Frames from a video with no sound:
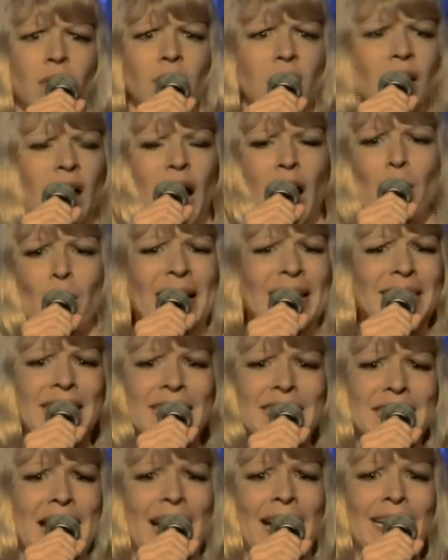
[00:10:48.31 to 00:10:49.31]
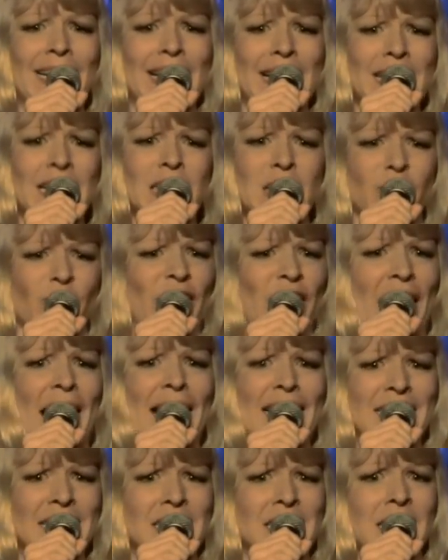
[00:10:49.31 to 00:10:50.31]
I waited 10 years for
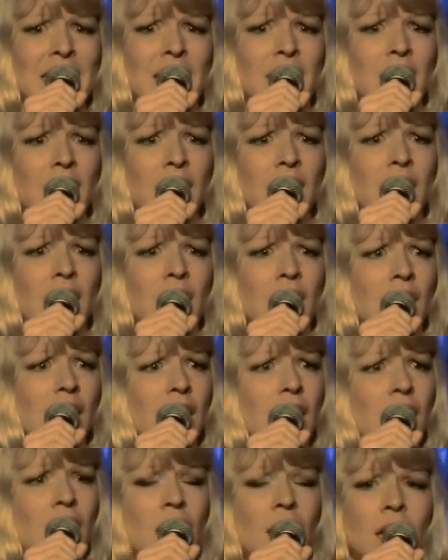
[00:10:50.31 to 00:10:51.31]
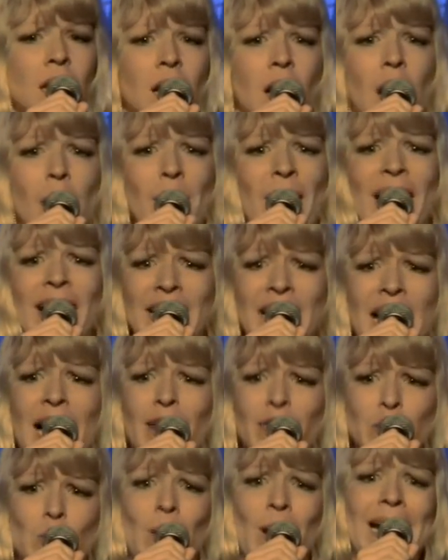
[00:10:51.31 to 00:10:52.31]
that. Am I gonna
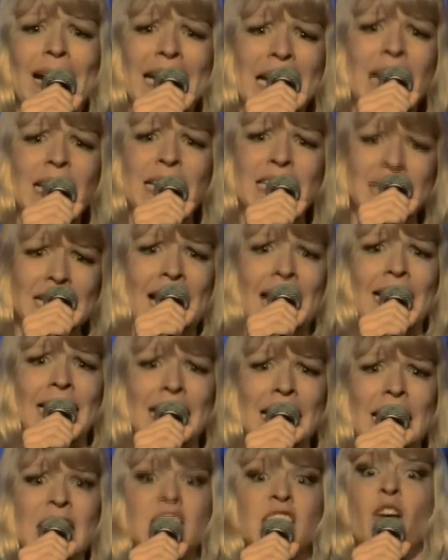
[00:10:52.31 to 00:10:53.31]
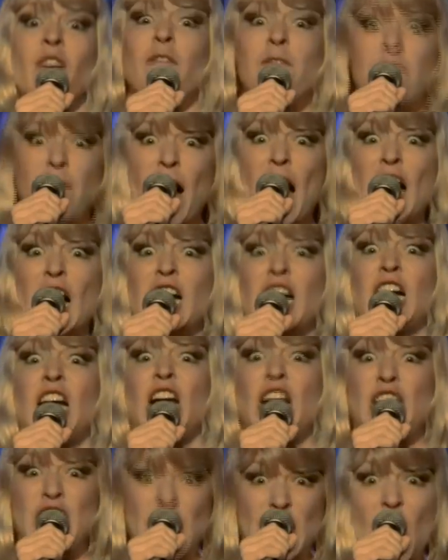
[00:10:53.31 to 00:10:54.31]
have to wait another 10 years? Fuck
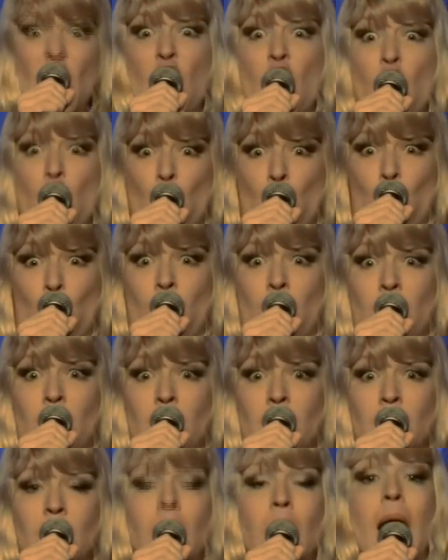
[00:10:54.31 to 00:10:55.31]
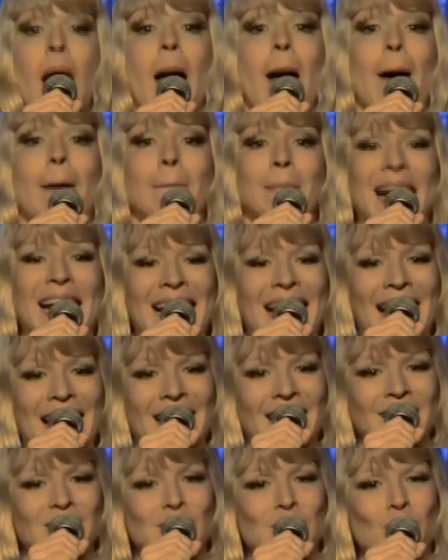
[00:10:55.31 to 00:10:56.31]
no. My
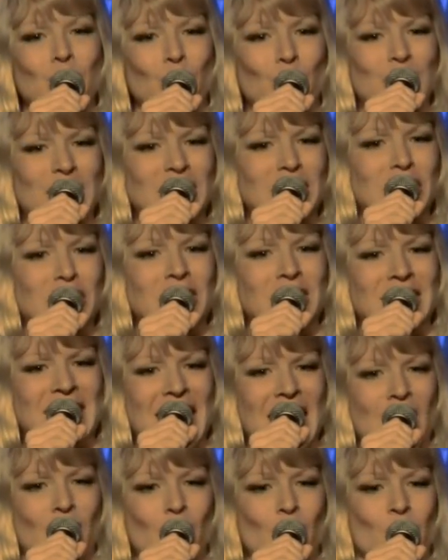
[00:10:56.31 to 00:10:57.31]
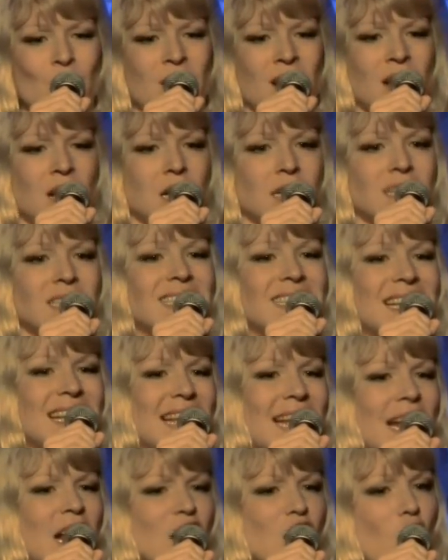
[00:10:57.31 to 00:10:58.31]
hands reached down,
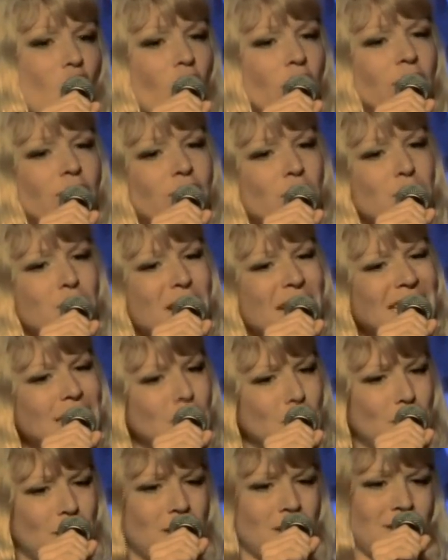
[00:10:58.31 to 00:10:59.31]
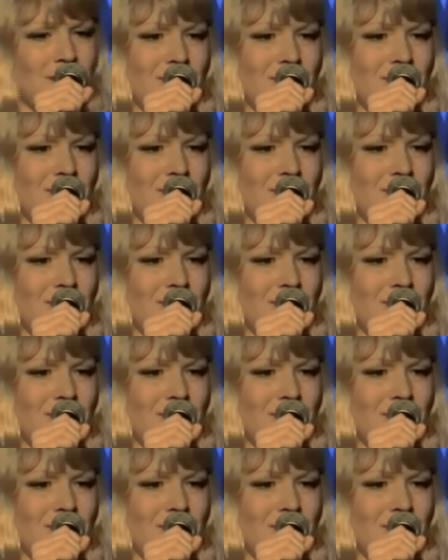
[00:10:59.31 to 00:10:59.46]
seeking confirmation.